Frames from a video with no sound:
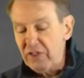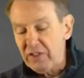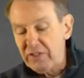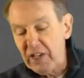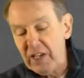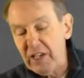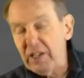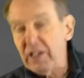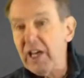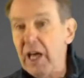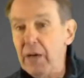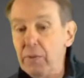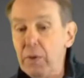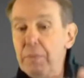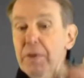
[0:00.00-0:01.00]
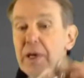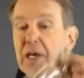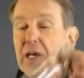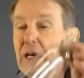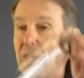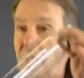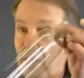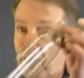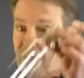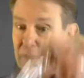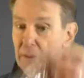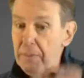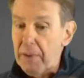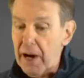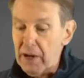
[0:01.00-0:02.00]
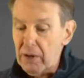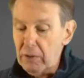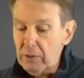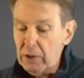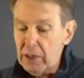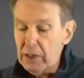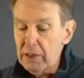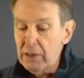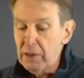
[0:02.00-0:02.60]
as I indicate, would be, is the bottle,